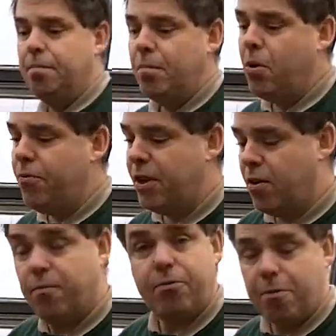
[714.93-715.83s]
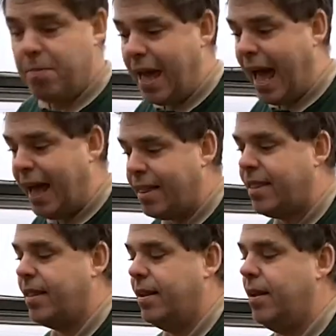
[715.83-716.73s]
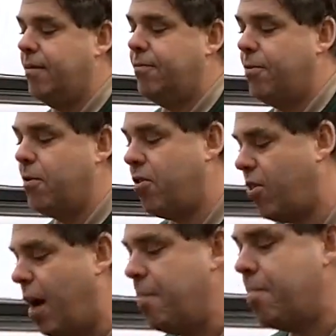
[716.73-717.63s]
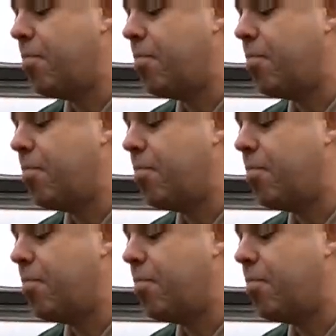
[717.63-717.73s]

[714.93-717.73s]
Moving on from that, for some